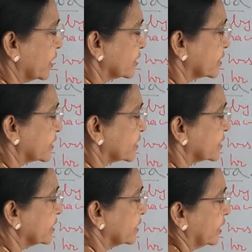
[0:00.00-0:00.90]

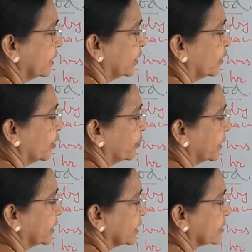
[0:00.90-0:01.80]
16
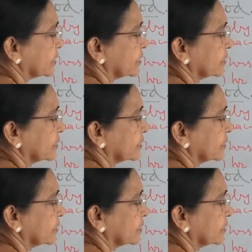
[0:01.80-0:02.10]
kilometers.